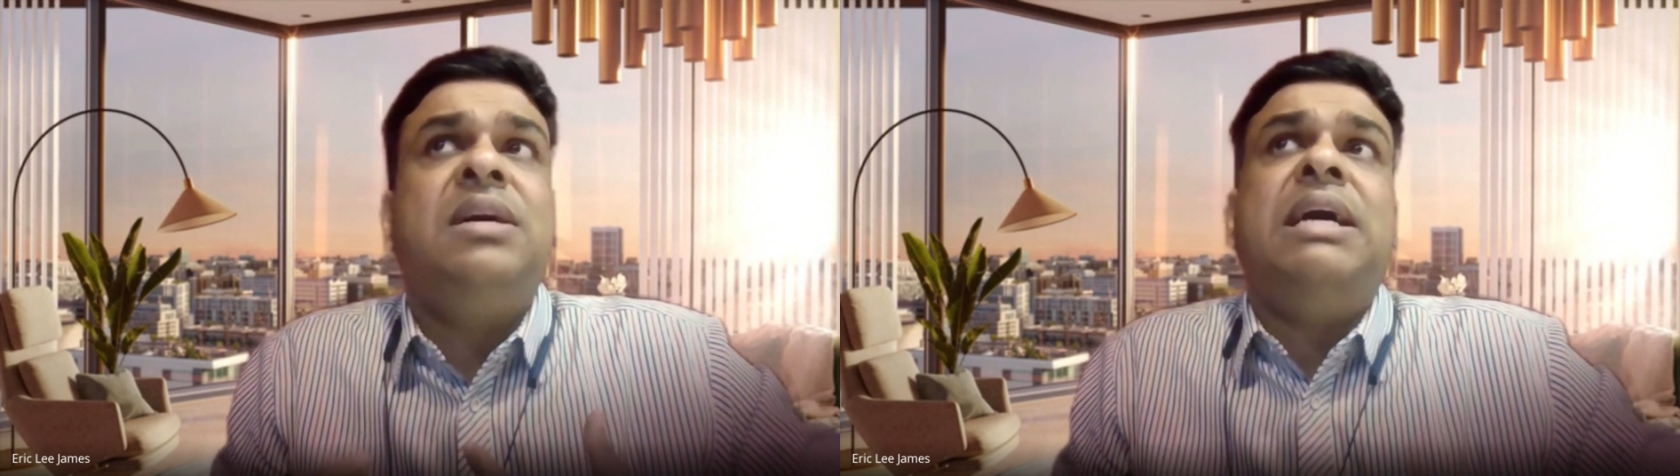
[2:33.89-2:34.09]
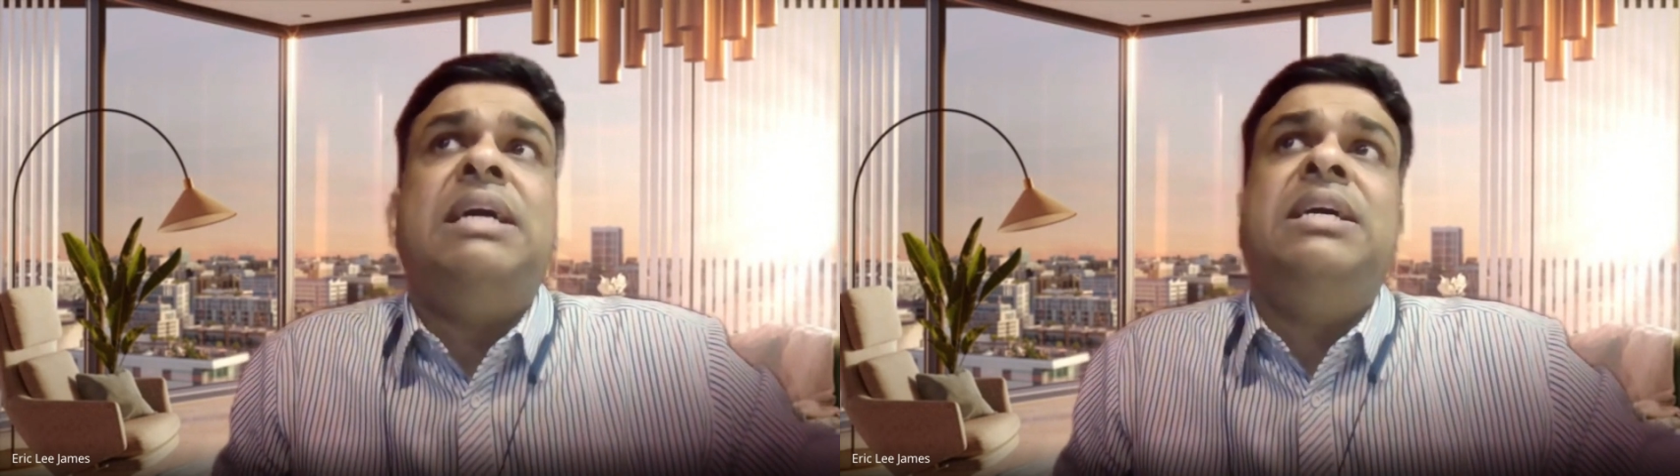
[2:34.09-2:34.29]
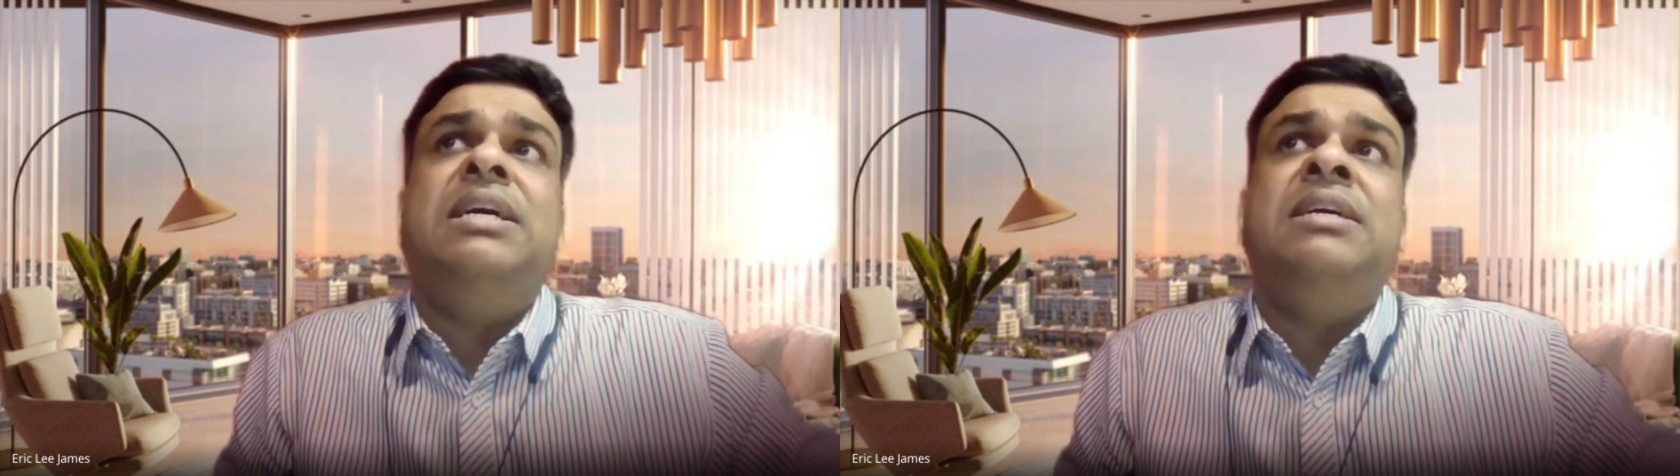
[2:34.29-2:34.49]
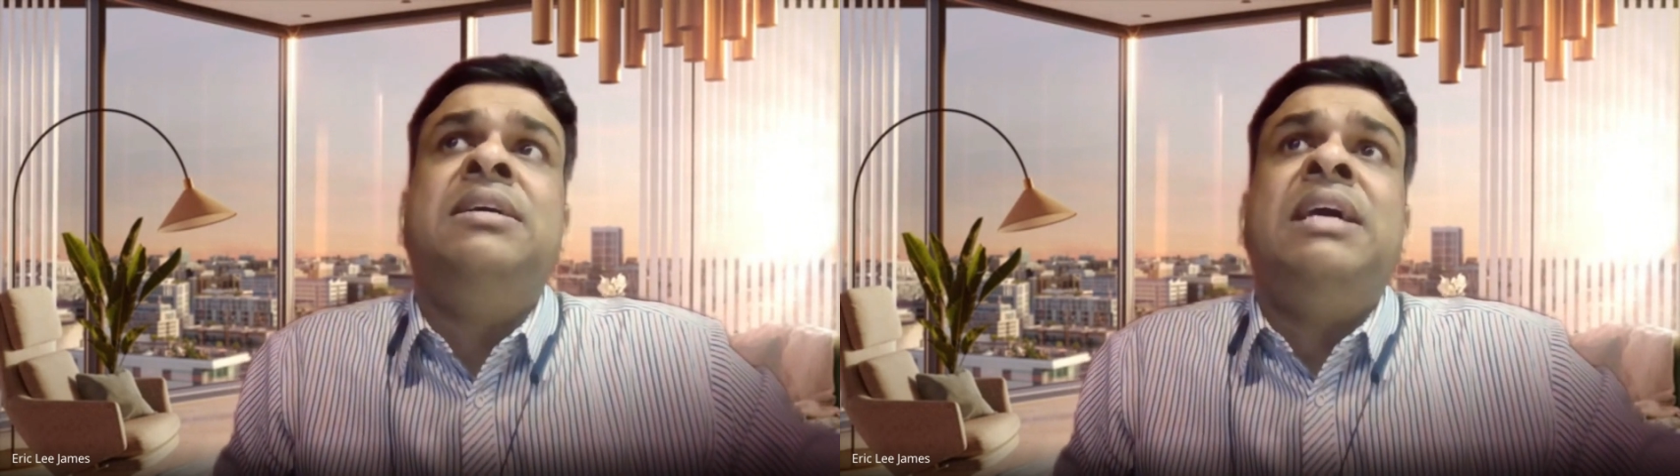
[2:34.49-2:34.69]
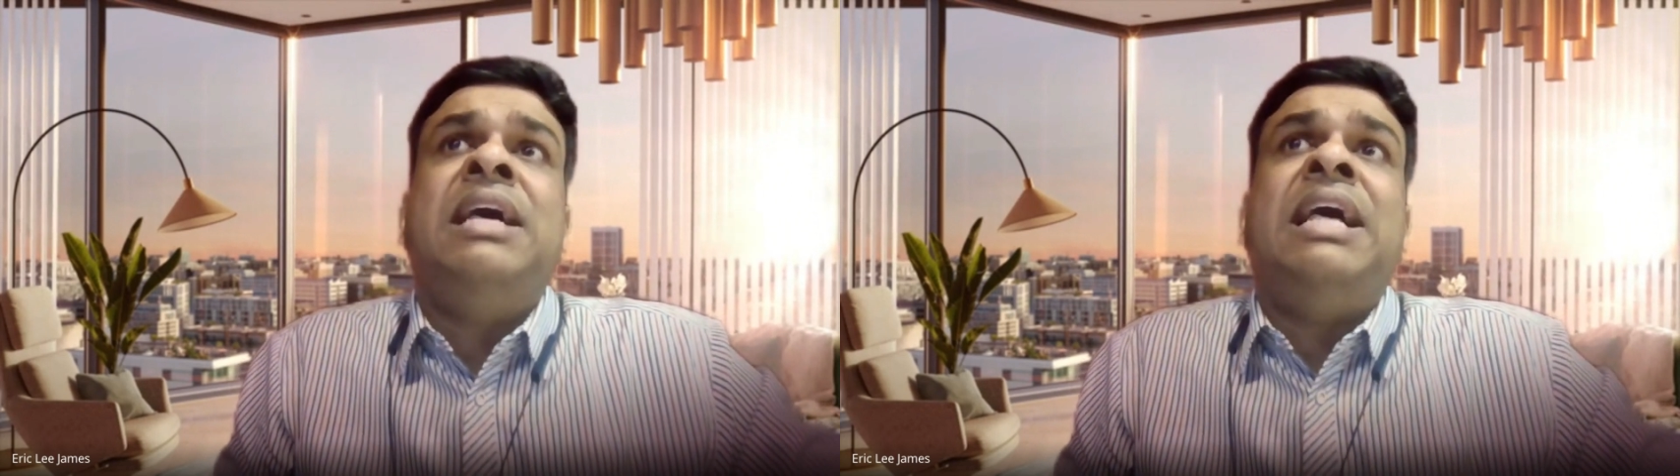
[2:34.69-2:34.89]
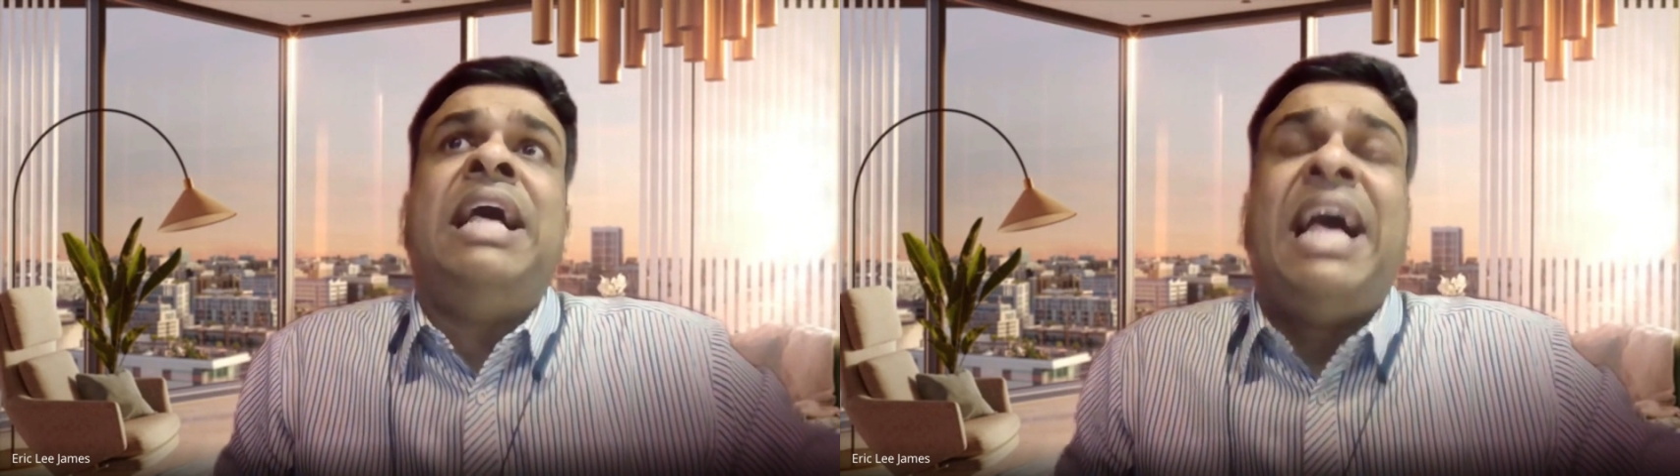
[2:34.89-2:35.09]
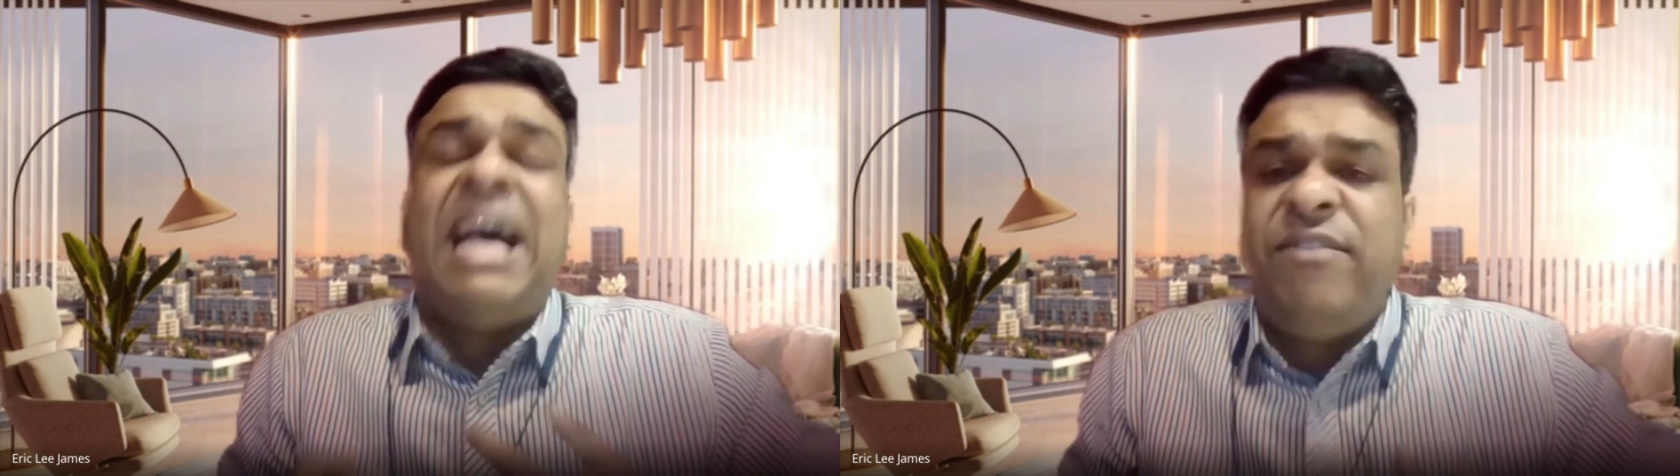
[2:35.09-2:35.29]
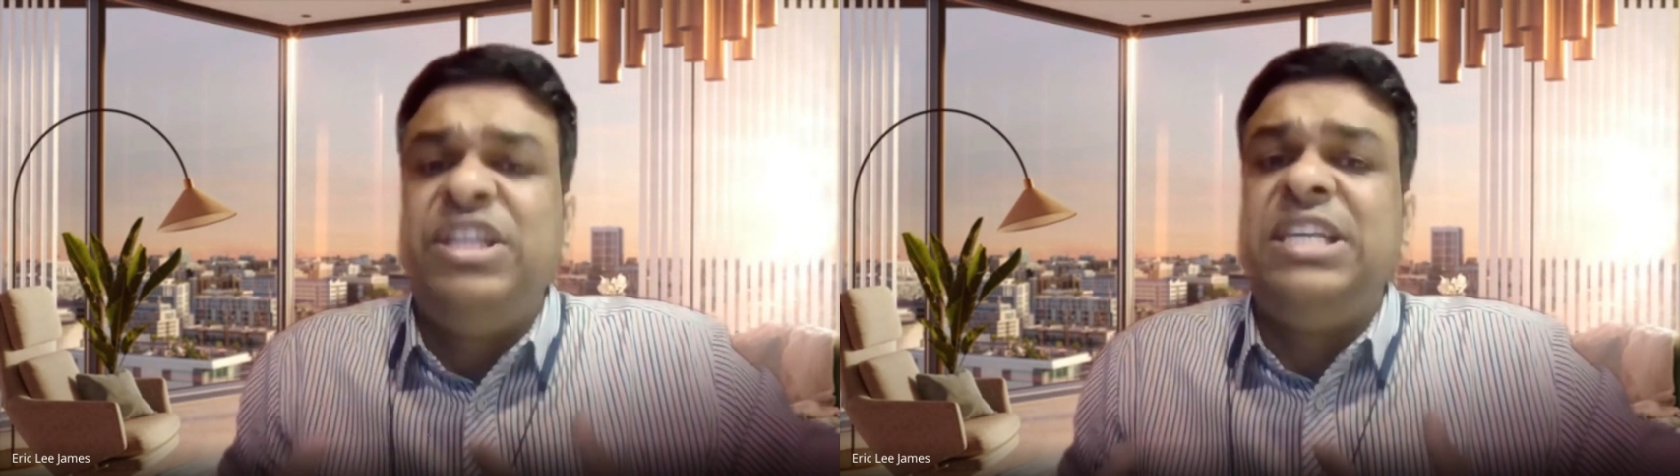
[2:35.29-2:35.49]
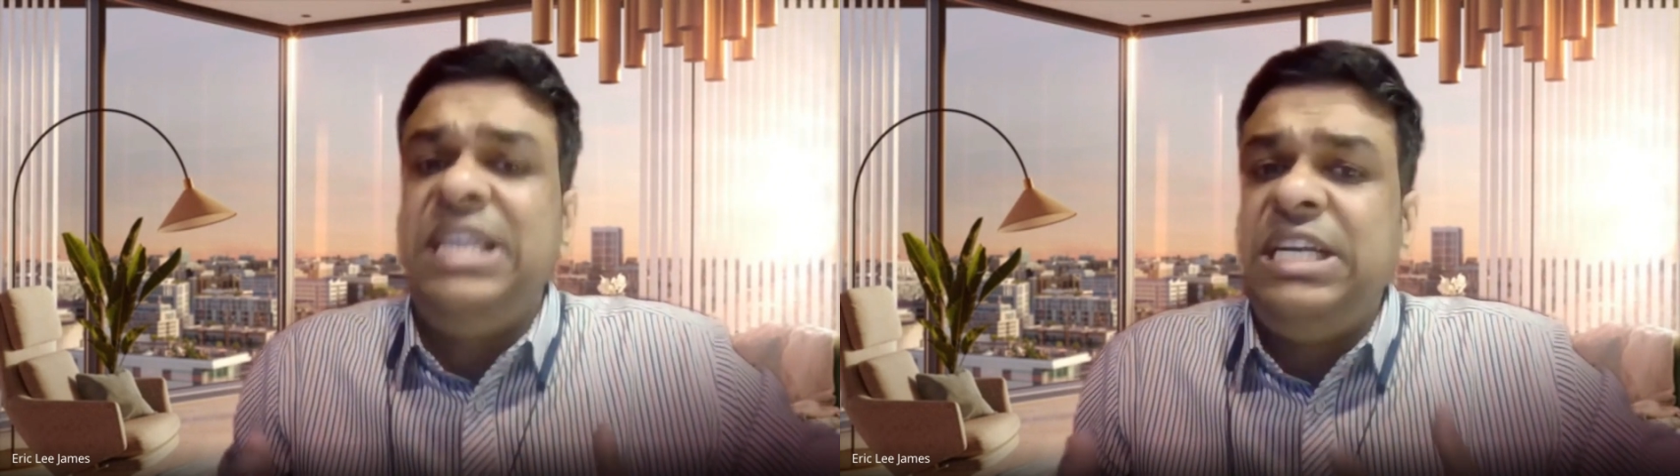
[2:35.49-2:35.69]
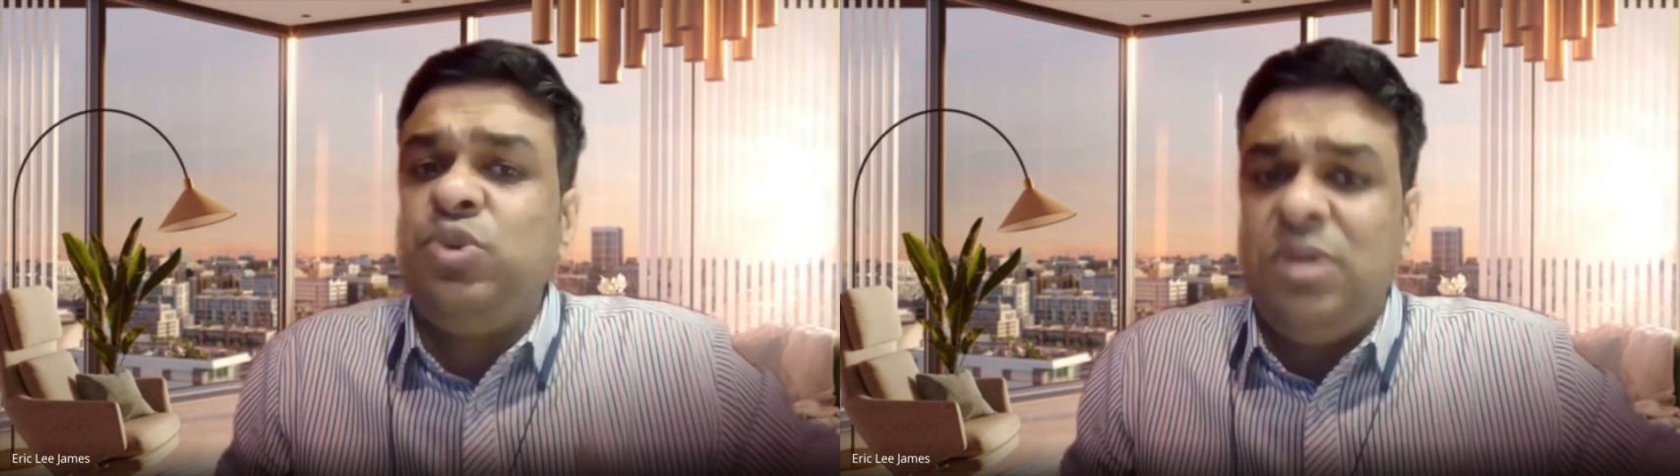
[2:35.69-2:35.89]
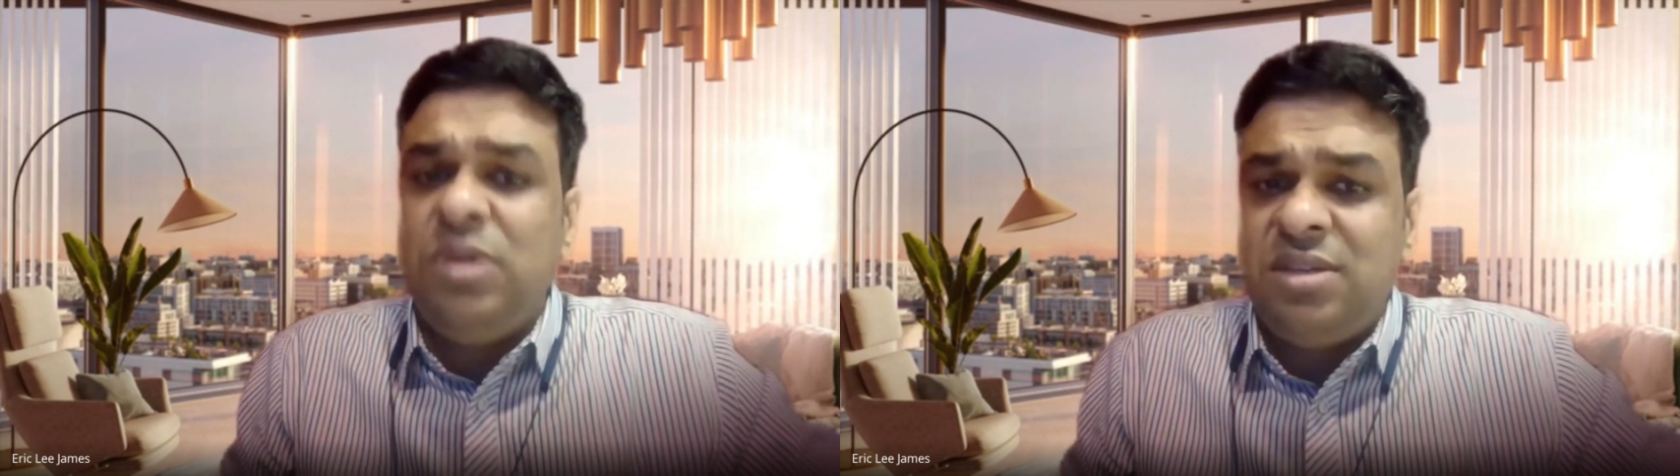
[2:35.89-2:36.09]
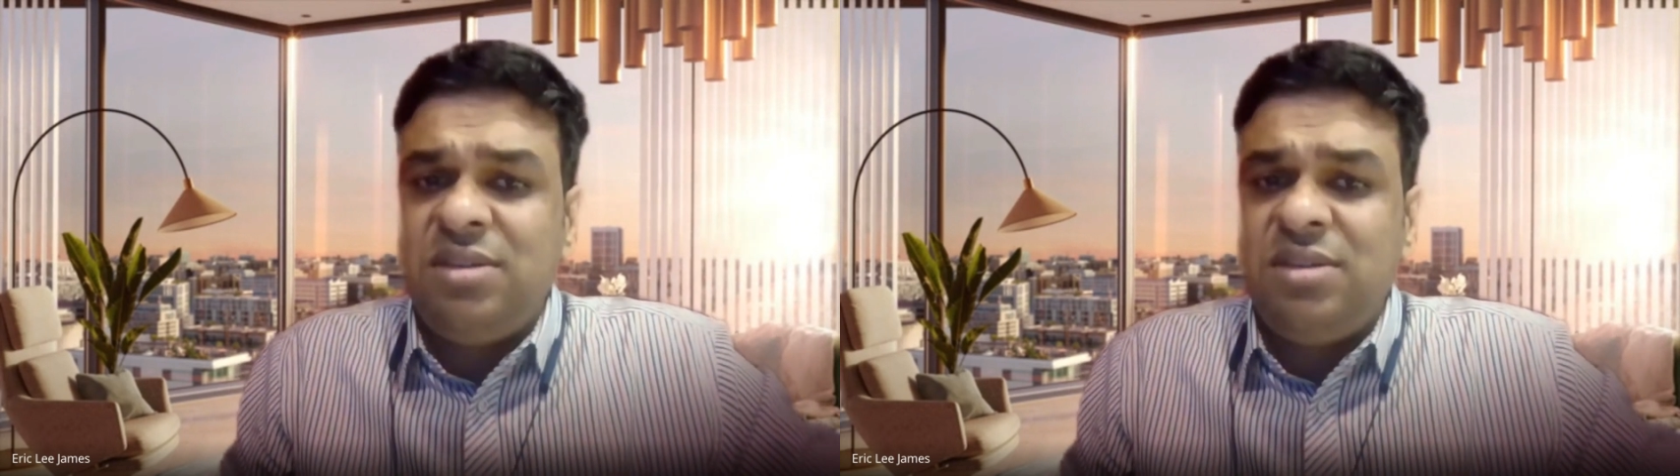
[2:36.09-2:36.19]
have the need to learn.